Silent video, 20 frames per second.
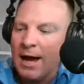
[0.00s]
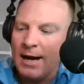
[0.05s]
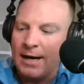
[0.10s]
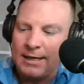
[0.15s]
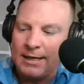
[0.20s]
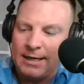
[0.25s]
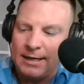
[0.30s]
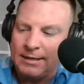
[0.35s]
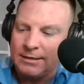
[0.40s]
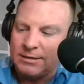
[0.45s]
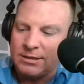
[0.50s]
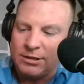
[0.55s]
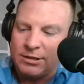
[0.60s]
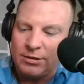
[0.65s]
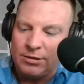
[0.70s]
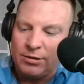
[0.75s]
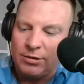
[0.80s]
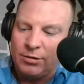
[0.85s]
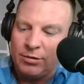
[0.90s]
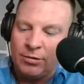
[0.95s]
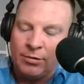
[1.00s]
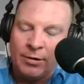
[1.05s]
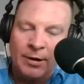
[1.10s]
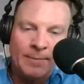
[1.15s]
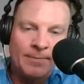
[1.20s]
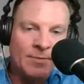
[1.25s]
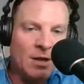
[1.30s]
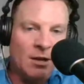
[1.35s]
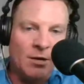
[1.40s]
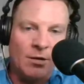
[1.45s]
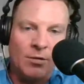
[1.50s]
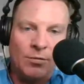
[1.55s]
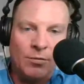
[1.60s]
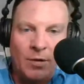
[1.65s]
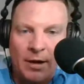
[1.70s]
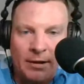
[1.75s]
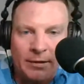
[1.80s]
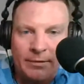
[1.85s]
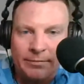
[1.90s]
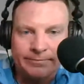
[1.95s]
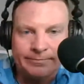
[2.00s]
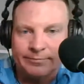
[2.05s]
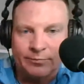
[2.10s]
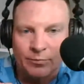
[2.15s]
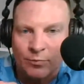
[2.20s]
I need to, you know, uh,